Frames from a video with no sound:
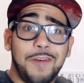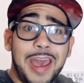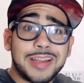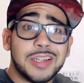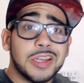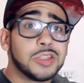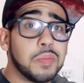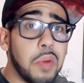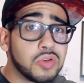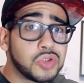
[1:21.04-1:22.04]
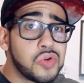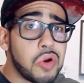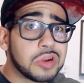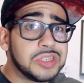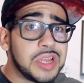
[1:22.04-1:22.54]
Fact is, most New
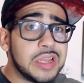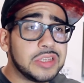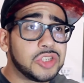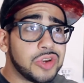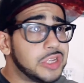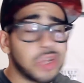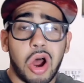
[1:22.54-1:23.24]
York City streets